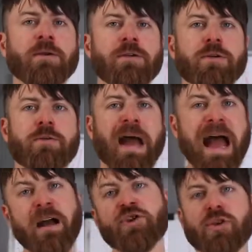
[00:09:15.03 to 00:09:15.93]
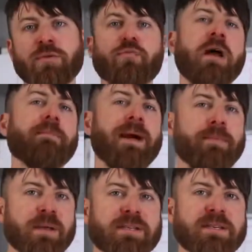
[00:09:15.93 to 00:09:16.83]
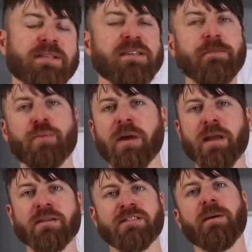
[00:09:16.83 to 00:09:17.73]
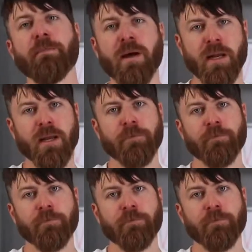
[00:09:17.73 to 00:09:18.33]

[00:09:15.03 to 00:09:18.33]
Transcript: to actually run my business and bring in some money.